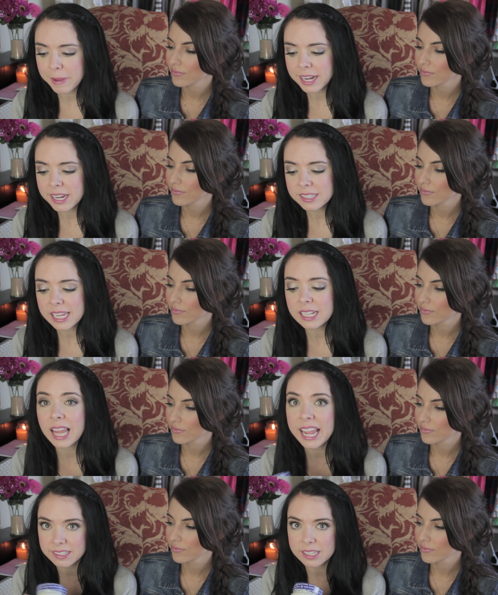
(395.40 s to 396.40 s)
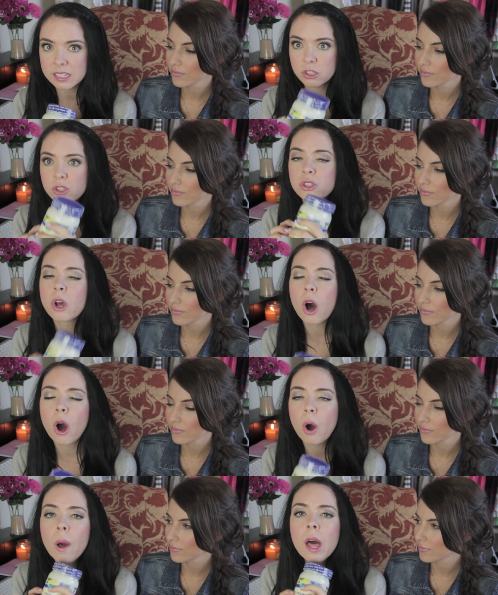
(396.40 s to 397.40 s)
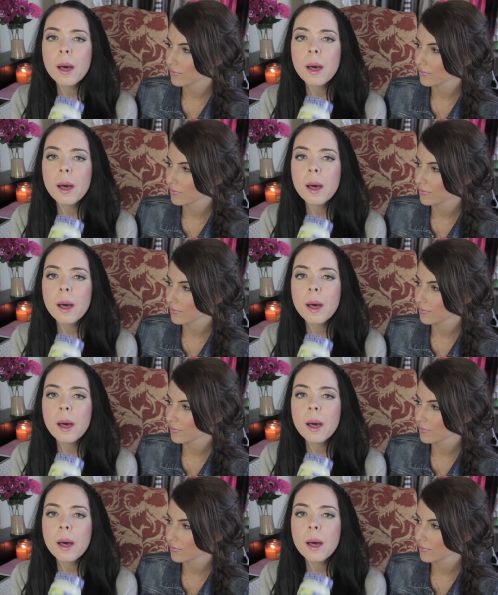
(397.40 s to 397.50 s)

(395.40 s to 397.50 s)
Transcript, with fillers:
Speaker 1: mayonnaise. He likes this so